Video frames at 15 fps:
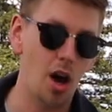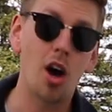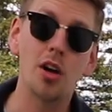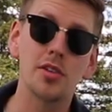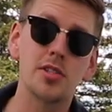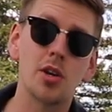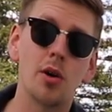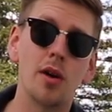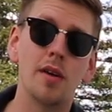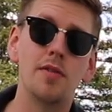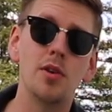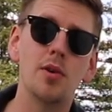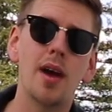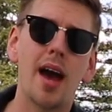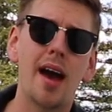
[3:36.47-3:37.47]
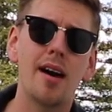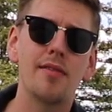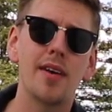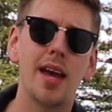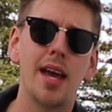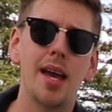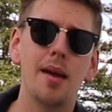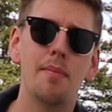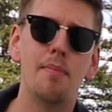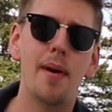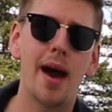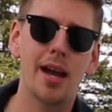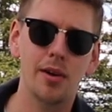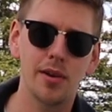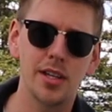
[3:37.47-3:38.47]
Also, if you have a
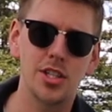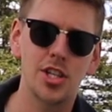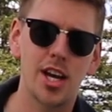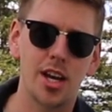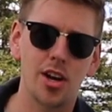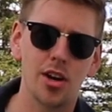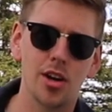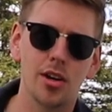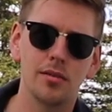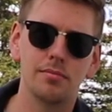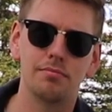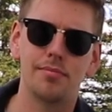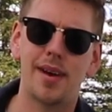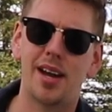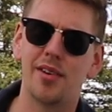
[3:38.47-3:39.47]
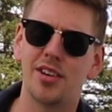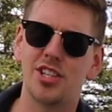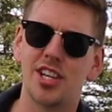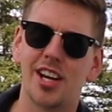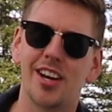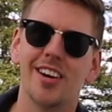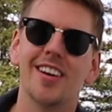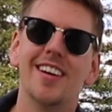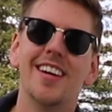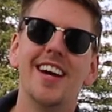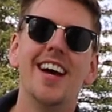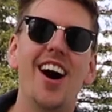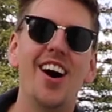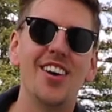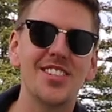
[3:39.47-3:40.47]
battery checker,
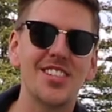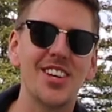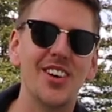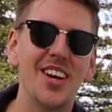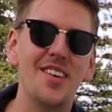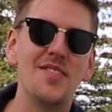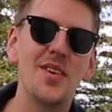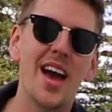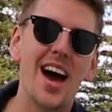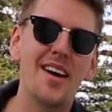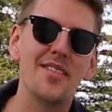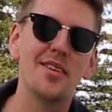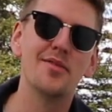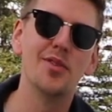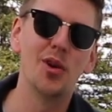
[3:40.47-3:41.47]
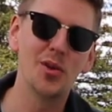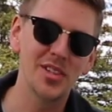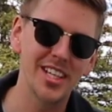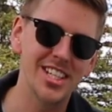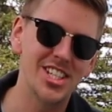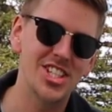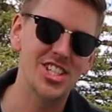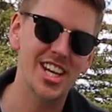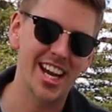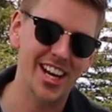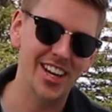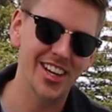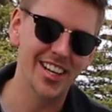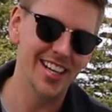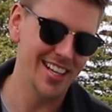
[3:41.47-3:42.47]
also if you have a voltage
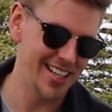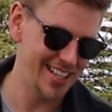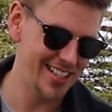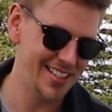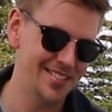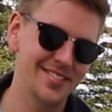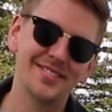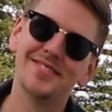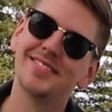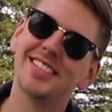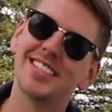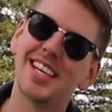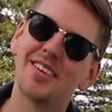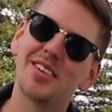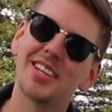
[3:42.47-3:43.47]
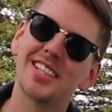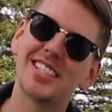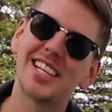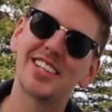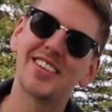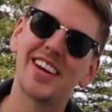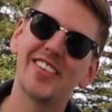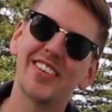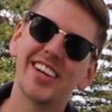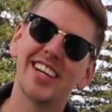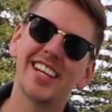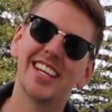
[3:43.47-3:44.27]
checker, is that the right word?